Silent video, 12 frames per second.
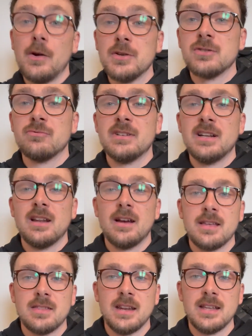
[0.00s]
also really
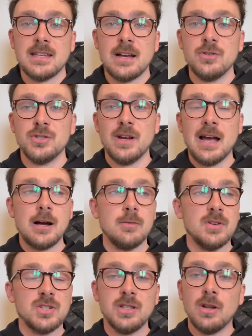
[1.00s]
like that it tells you how
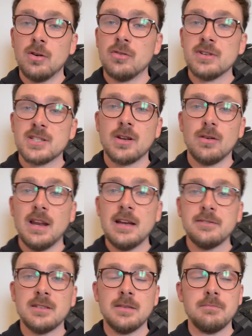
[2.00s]
much longer it's got
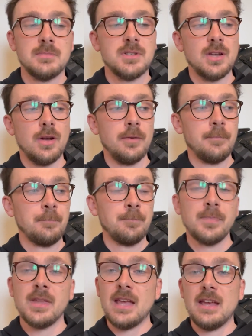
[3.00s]
left. So
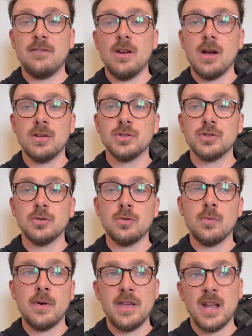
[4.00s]
if you're unsure
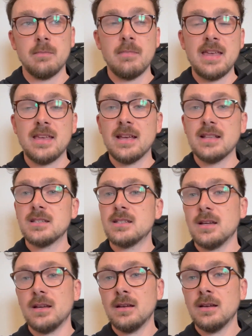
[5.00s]
whether you're going to make it
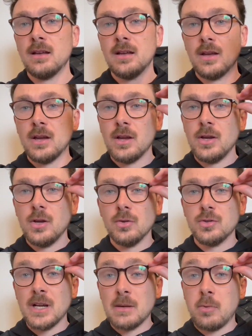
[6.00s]
to your
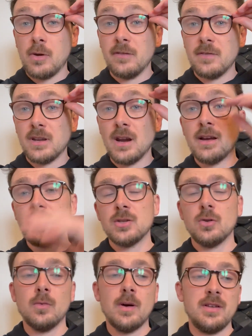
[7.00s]
checkpoint for the night
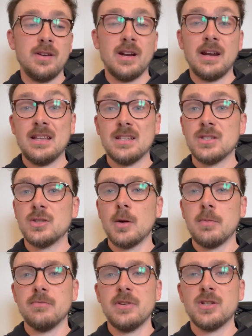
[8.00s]
or whether you're going to need to stop
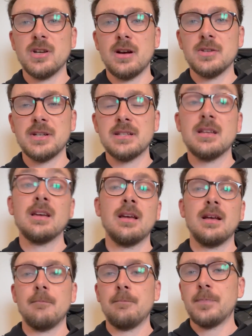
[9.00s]
and recharge it
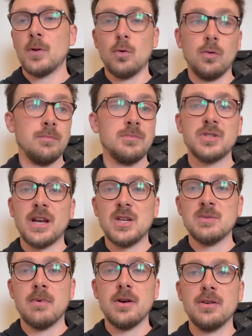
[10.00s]
or change
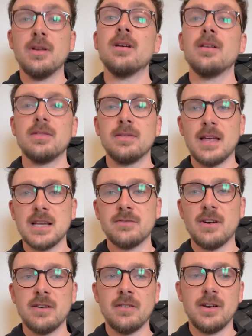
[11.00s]
mode, that's
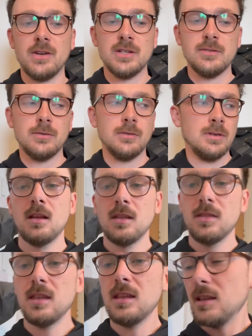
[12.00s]
very, very useful.
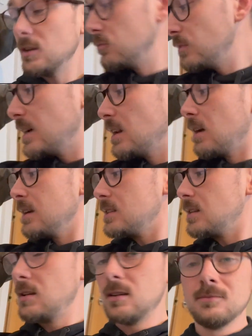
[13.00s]
The rear
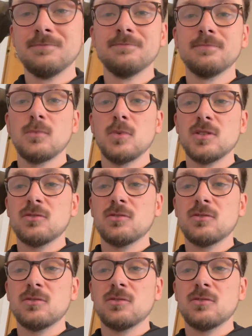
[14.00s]
light was